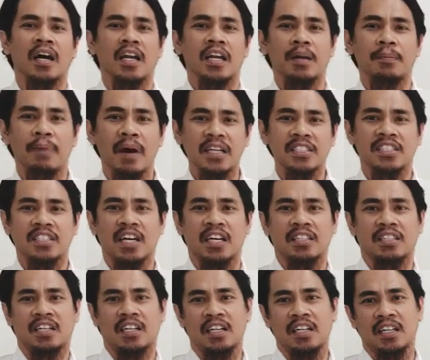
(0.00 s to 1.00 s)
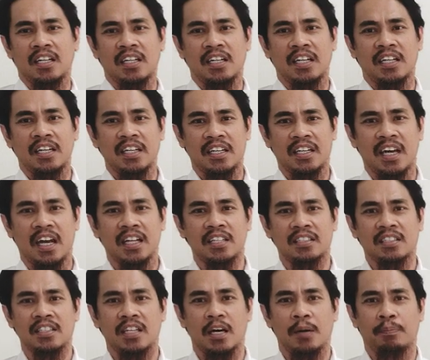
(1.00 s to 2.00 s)
The bar chart clearly
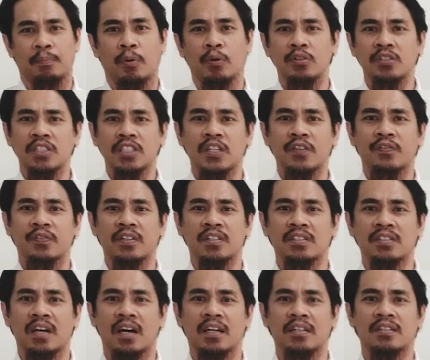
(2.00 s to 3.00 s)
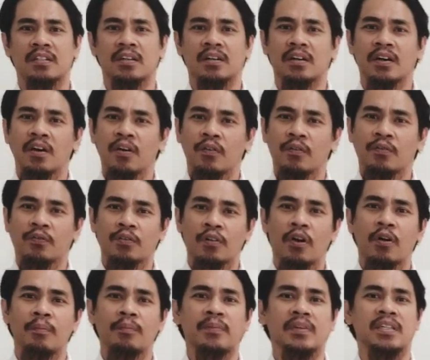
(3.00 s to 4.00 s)
indicates a positive result
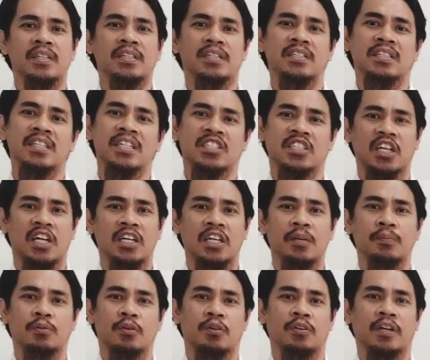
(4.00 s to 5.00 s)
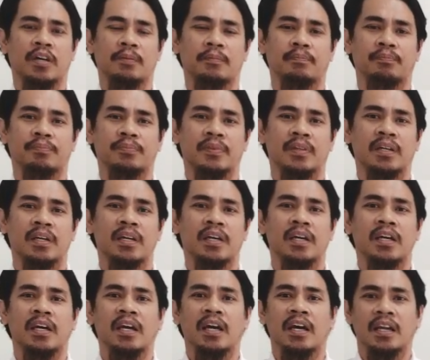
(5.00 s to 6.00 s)
from the training program.
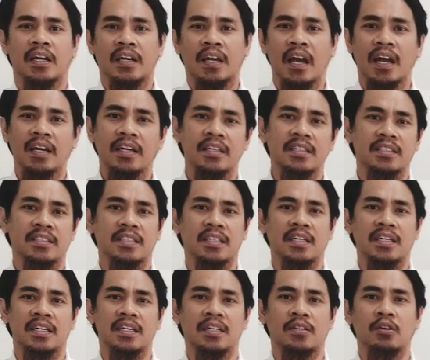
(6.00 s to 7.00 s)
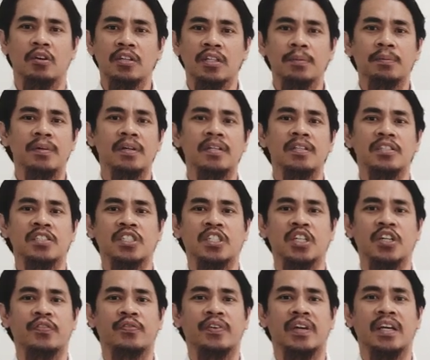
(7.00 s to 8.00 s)
There is a notable
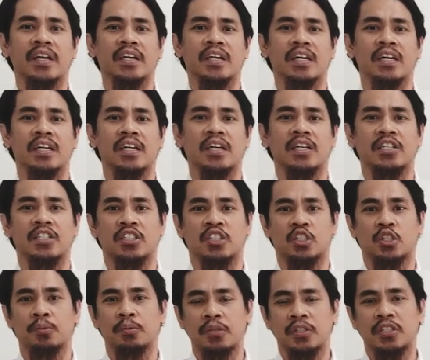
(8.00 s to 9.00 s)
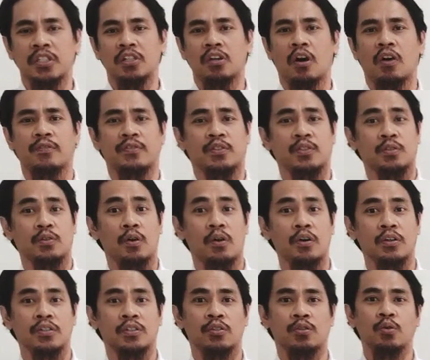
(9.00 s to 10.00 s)
shift in the distribution of
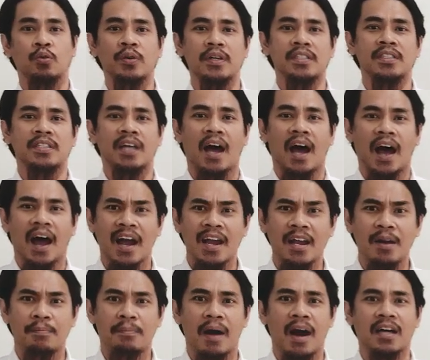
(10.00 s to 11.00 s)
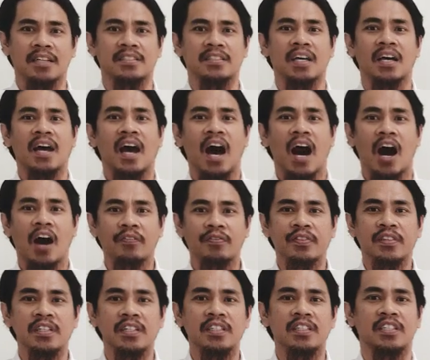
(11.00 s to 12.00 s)
scores towards higher marks
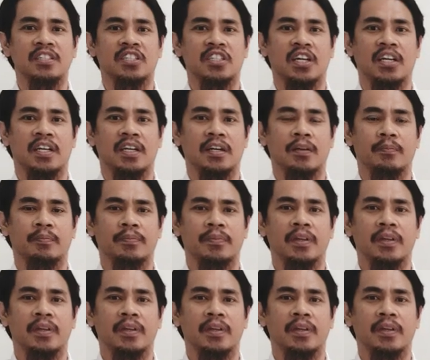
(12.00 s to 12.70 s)
after the training.